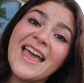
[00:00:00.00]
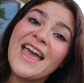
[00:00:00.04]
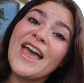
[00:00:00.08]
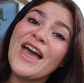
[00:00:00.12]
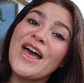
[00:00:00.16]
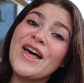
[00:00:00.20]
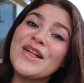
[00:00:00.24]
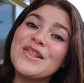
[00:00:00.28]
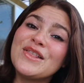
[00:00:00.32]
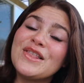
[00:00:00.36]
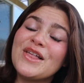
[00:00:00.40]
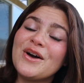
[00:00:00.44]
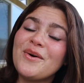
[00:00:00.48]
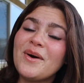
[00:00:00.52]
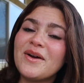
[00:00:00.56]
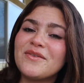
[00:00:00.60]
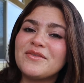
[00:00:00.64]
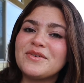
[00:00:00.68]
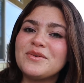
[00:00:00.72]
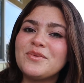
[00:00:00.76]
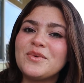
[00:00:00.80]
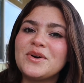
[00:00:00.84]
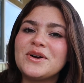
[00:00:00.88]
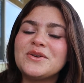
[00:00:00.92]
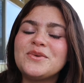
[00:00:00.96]
Hello
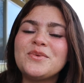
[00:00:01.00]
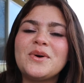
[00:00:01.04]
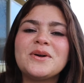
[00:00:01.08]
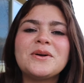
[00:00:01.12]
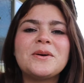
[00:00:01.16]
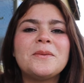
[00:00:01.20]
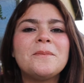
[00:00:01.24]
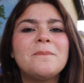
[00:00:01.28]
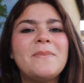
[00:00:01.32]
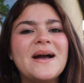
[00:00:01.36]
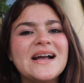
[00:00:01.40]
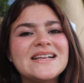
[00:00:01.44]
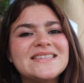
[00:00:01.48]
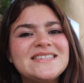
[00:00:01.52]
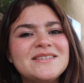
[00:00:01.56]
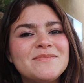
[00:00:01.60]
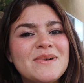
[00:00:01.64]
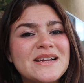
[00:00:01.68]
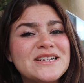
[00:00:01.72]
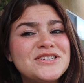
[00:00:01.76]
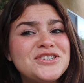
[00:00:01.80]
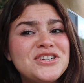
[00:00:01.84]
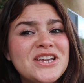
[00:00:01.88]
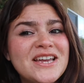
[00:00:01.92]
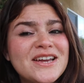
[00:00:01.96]
everyone, welcome back to
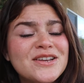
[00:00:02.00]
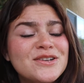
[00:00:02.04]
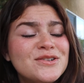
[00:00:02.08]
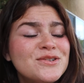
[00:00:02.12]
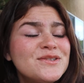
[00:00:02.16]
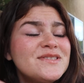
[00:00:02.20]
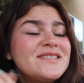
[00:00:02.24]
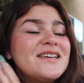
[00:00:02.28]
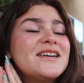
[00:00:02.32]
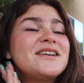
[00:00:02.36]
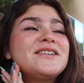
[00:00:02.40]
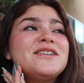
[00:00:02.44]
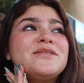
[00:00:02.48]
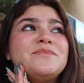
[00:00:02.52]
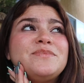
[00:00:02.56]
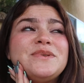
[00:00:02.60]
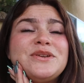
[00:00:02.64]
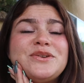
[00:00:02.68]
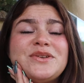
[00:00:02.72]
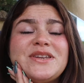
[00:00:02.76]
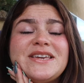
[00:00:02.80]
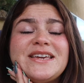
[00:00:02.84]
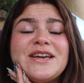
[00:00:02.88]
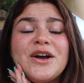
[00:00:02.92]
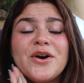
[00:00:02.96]
my channel, Zarina
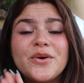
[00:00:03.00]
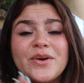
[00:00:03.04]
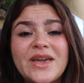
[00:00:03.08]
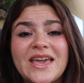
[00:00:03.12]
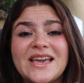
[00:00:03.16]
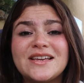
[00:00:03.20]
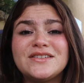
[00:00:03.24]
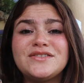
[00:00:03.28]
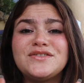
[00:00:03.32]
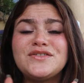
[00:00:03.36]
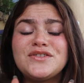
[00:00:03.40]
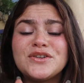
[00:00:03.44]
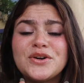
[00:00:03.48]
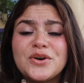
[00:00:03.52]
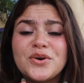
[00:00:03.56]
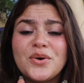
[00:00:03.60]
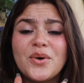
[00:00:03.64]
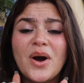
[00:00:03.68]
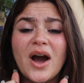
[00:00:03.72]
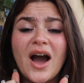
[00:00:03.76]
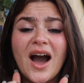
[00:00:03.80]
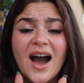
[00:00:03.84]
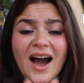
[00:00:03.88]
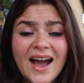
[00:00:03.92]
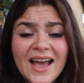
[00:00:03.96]
Beauty. Okay,
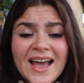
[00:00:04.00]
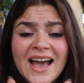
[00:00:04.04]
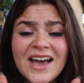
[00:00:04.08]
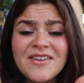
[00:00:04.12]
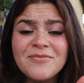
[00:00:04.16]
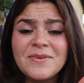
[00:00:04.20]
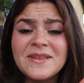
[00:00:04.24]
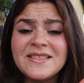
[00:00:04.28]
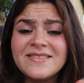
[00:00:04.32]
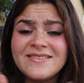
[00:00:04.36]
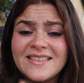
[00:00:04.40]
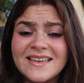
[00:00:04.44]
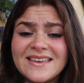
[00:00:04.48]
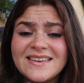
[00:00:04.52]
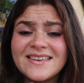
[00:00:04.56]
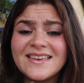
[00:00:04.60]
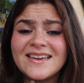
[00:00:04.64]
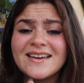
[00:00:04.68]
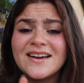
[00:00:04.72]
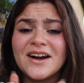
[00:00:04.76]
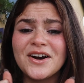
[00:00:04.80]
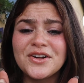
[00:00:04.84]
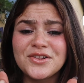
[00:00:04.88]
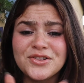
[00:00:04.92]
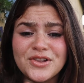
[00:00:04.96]
so I have been
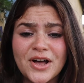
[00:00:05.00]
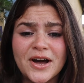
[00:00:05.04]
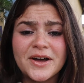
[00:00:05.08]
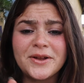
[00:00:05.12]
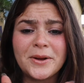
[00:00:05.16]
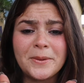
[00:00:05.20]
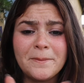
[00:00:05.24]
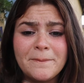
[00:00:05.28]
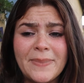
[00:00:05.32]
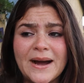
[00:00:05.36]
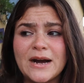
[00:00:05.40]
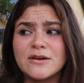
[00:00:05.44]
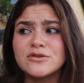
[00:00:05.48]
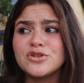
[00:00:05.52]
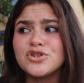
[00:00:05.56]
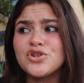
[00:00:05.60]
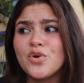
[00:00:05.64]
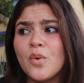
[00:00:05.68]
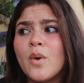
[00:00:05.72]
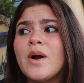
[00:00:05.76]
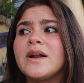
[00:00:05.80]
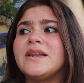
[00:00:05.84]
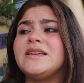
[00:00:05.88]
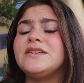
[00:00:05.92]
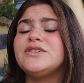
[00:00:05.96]
thinking a lot about
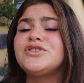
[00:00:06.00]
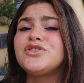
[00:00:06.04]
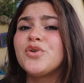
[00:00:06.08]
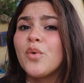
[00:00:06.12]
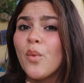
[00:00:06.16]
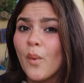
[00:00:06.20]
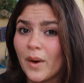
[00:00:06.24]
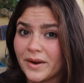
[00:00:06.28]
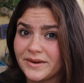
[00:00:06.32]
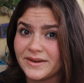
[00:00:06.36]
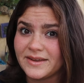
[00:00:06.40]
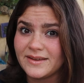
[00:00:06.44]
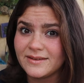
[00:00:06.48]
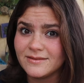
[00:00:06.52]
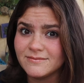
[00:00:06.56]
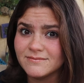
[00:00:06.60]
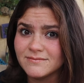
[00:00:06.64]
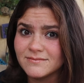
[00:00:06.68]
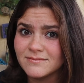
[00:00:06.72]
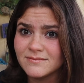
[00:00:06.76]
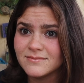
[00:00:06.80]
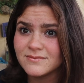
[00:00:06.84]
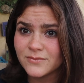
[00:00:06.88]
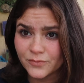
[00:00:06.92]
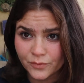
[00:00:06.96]
2020,
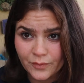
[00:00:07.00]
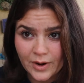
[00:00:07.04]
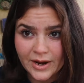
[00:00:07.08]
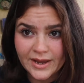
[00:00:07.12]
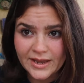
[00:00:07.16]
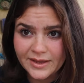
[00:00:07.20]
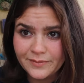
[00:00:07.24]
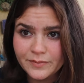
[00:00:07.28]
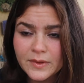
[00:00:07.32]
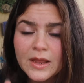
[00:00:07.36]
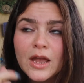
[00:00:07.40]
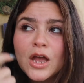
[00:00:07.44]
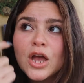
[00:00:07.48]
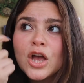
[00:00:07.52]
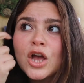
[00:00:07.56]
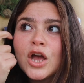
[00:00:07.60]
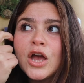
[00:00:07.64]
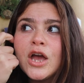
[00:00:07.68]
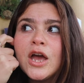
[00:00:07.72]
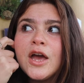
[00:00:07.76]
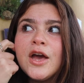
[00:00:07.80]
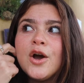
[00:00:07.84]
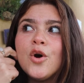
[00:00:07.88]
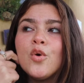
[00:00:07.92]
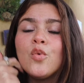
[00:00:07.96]
right?
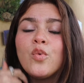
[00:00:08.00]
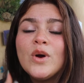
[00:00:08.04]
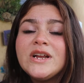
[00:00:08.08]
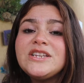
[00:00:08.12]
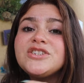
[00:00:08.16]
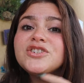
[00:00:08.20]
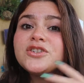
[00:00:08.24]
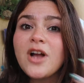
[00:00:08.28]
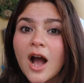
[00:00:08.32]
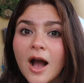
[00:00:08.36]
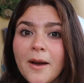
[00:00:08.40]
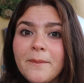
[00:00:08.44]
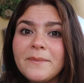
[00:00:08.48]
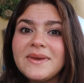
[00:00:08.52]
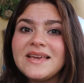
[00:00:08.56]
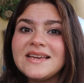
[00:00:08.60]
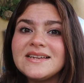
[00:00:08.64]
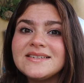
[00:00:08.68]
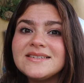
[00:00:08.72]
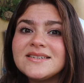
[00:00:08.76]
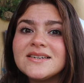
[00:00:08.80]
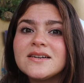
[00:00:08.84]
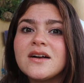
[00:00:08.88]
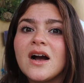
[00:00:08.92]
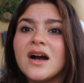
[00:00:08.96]
Which got me
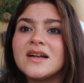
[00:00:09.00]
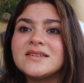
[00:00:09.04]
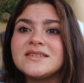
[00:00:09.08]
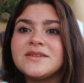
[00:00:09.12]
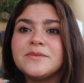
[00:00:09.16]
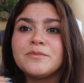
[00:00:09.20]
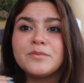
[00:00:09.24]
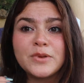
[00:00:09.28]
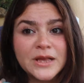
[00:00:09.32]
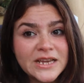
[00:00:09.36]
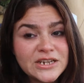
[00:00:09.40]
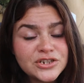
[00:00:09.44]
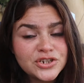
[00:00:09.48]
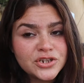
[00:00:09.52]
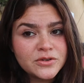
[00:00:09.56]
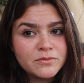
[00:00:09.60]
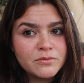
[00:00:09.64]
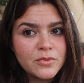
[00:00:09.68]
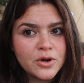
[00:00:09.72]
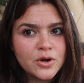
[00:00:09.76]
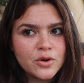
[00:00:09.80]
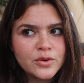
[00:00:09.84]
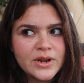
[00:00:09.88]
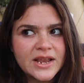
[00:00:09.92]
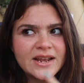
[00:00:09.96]
into contemplation
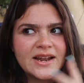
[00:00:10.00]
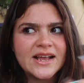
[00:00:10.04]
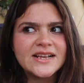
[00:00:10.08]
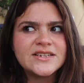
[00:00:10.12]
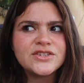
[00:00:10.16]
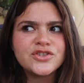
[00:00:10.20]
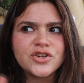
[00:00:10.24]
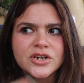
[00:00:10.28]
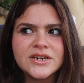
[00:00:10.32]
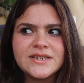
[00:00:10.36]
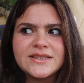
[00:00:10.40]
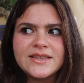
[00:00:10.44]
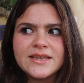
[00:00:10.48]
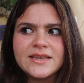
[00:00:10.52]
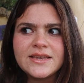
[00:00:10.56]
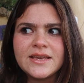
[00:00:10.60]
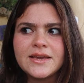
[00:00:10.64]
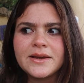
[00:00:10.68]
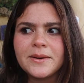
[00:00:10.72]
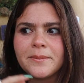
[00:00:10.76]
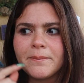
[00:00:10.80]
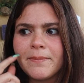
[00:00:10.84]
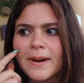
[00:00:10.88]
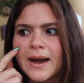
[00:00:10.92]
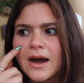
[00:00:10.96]
mode, and I started
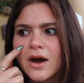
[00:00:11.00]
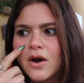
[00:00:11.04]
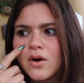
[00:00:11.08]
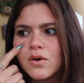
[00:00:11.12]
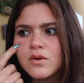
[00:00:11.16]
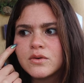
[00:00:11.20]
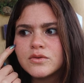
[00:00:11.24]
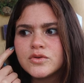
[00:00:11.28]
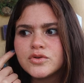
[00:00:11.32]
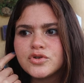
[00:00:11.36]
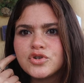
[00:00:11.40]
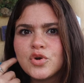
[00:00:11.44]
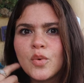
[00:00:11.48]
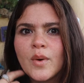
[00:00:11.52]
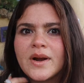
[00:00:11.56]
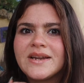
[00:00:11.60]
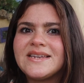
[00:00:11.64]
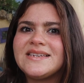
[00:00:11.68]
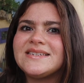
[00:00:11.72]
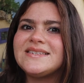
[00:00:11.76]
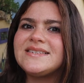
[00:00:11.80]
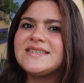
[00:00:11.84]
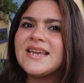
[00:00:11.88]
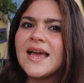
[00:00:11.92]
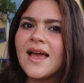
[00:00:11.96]
thinking about
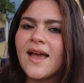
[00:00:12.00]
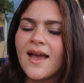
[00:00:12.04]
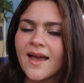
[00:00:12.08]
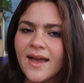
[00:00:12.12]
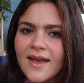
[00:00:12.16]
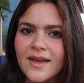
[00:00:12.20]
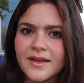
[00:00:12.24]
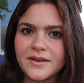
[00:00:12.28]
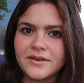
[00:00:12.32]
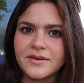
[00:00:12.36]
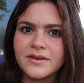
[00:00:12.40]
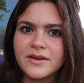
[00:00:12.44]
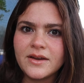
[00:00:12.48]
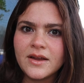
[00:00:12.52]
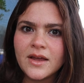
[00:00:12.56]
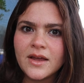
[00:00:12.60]
2010.